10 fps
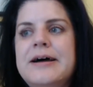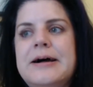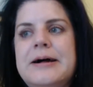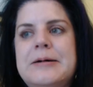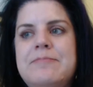
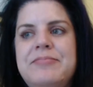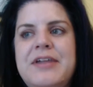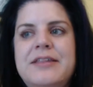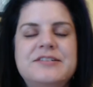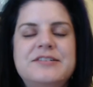And
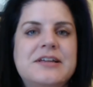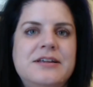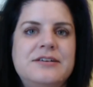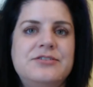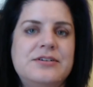this
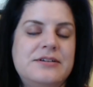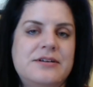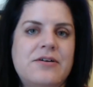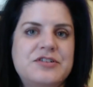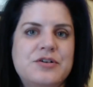can
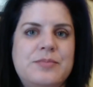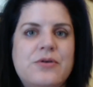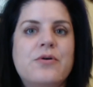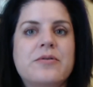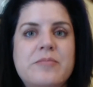also be
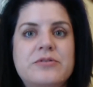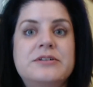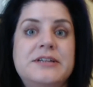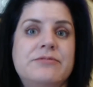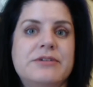
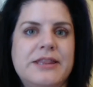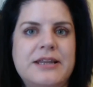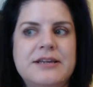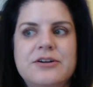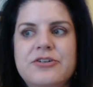hormonally
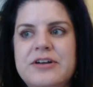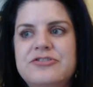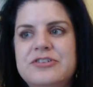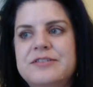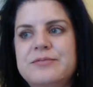related
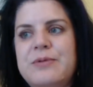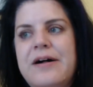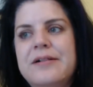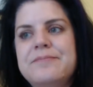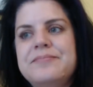aggression as
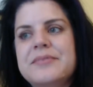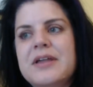well.